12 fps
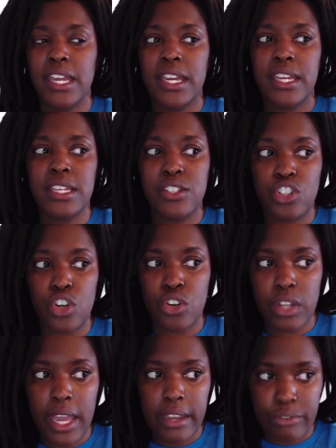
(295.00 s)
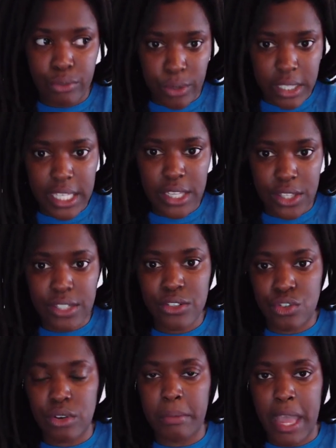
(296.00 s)
is your life really this
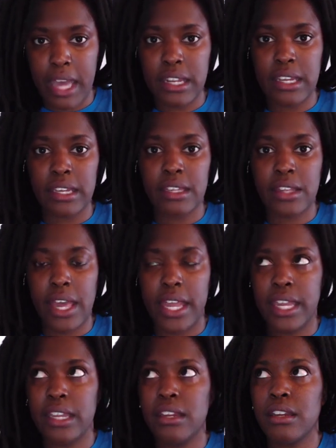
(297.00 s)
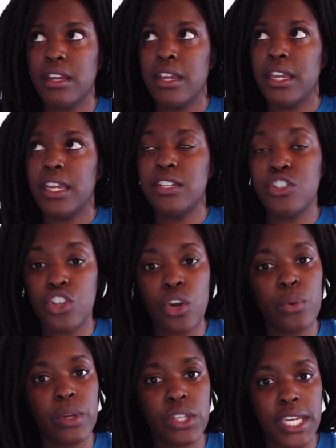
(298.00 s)
dramatic? Is
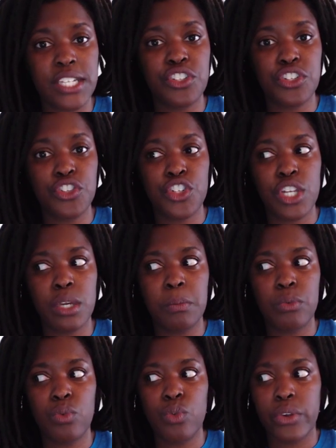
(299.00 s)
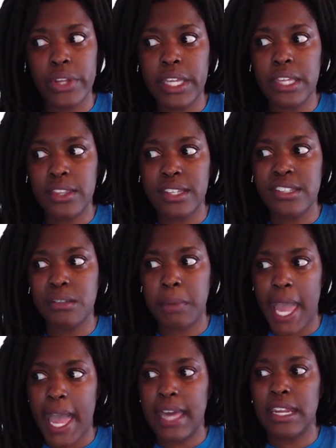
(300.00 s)
your relationship really this
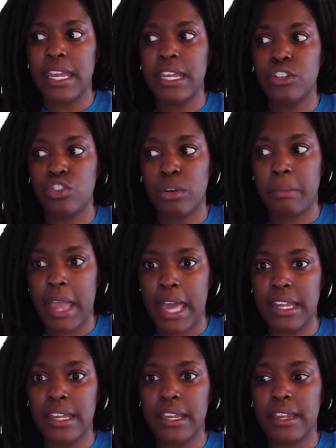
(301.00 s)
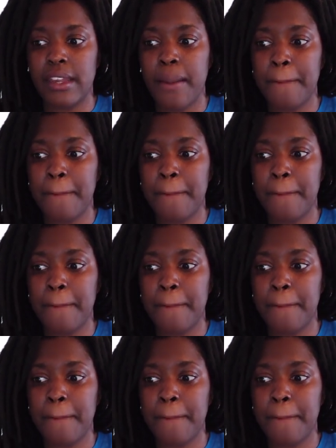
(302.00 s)
bad and dramatic?